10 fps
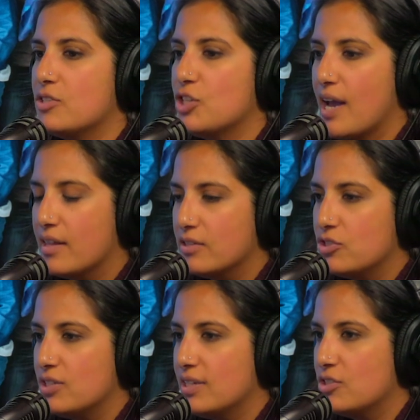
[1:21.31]

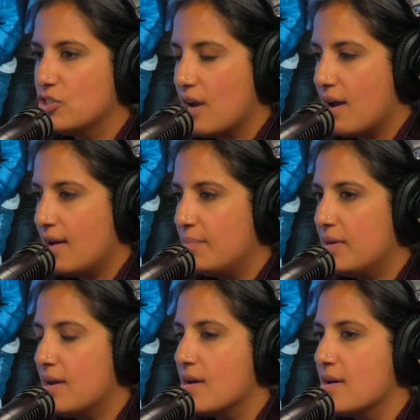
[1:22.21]
challenging job,
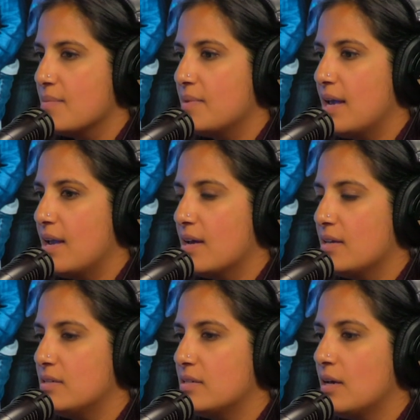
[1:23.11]
um,
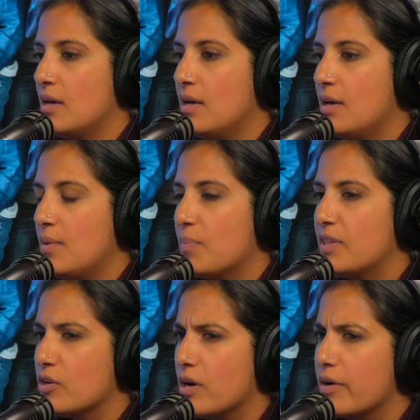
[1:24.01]
and but
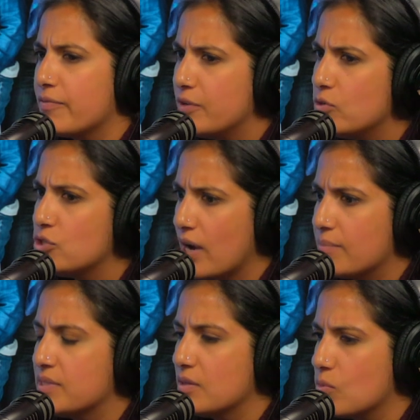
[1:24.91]
there are few
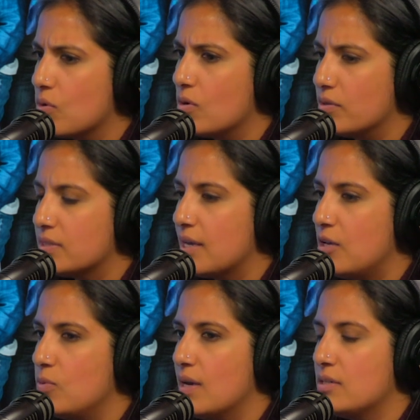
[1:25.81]
jobs in the world that
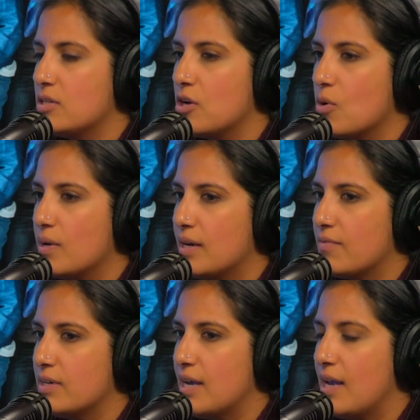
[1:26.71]
you get to go in
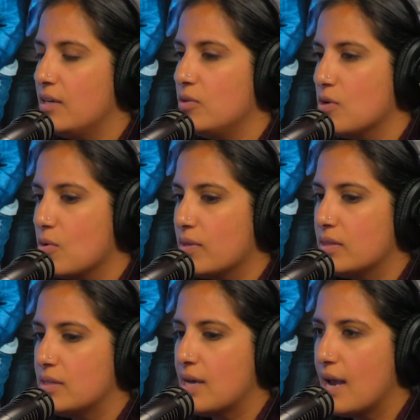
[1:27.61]
every day and you know that
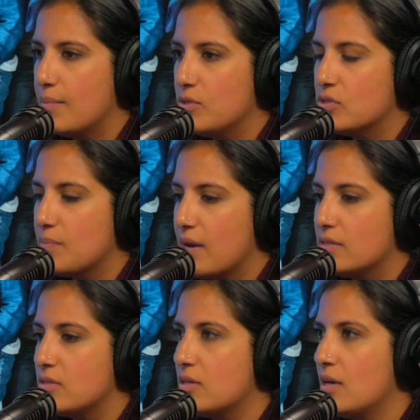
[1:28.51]
the time you
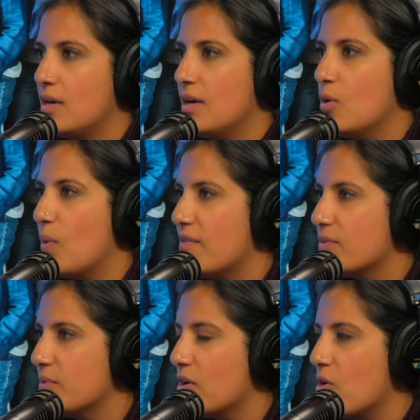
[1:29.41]
spent away
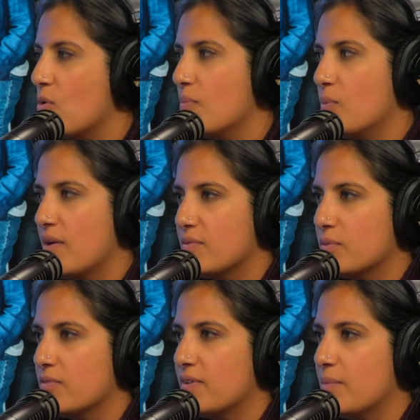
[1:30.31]
from your home, away from
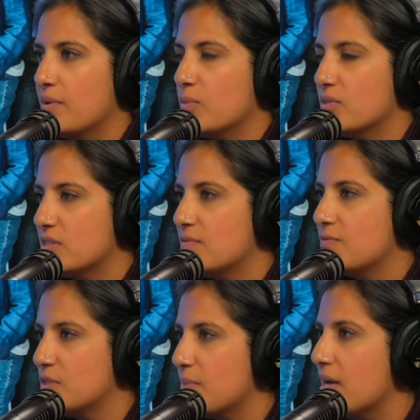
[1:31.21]
your family was
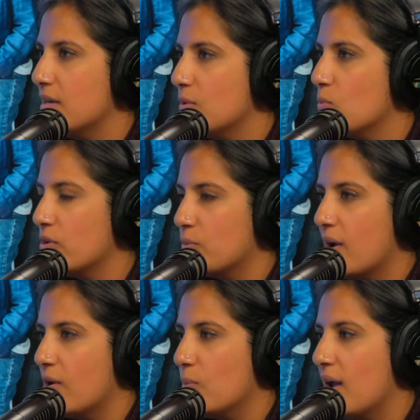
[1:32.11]
spent in a
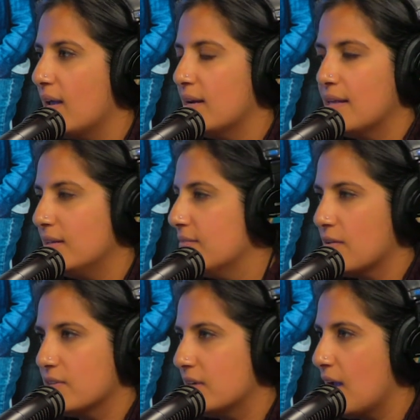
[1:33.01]
worthwhile way. And I leave
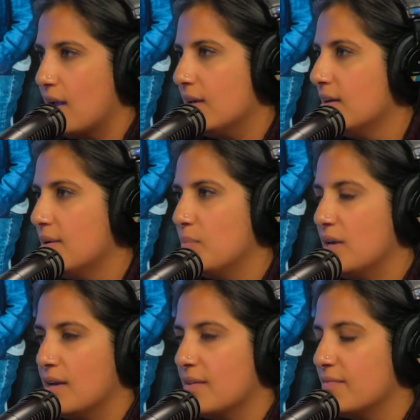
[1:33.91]
every day
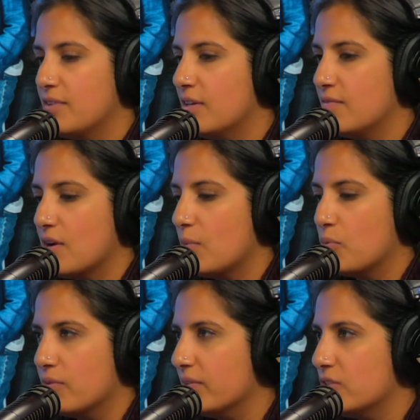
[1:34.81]
being feeling very
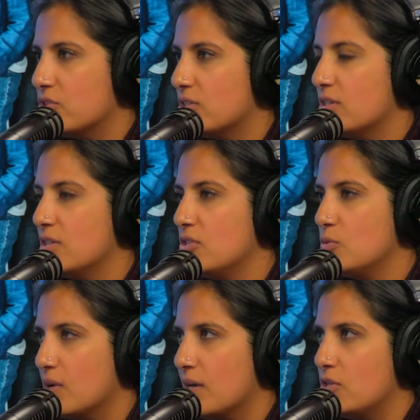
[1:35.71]
privileged to do
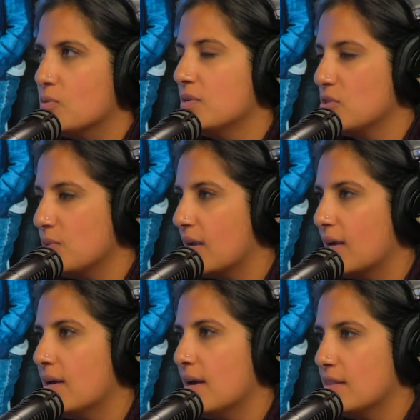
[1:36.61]
what I do and doing it at